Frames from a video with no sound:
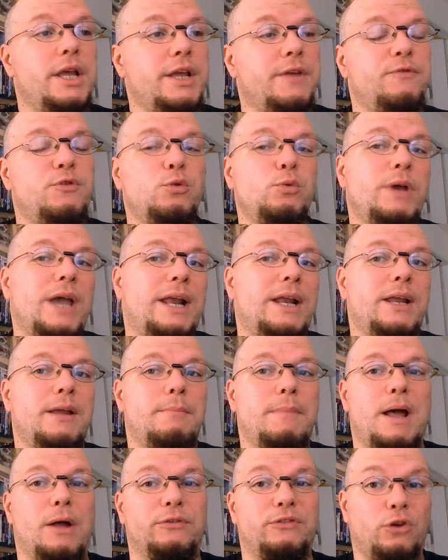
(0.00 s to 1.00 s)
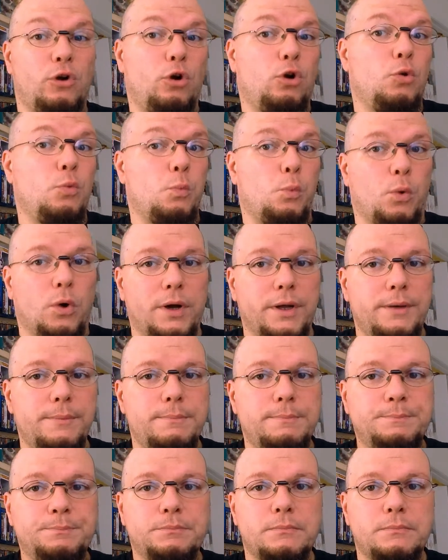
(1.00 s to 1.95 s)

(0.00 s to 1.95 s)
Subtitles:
If you get him out turn 1